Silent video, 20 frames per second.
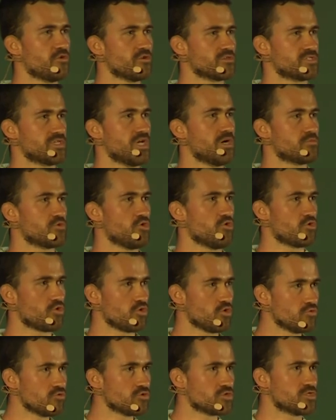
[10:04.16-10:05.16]
some
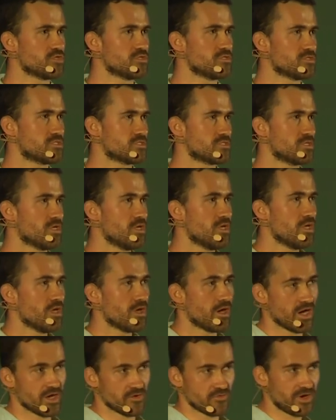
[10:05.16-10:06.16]
conclusions.
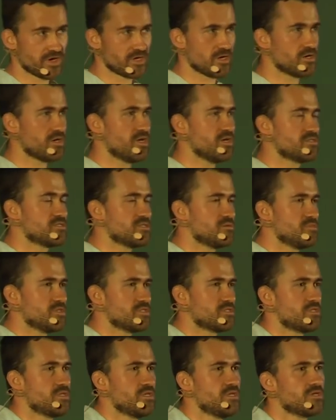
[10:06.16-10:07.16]
I recognize the
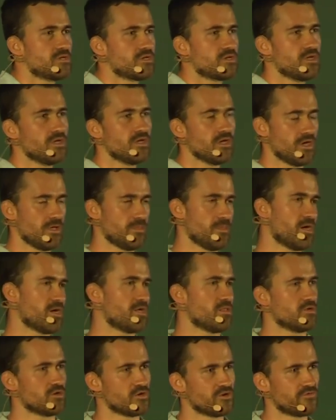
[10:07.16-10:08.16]
mistake, and I
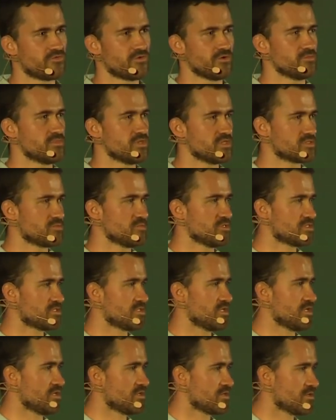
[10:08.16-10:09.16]
learn from this
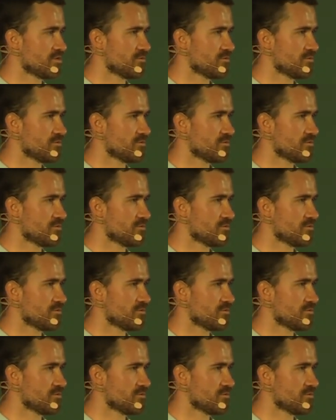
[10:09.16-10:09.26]
mistake.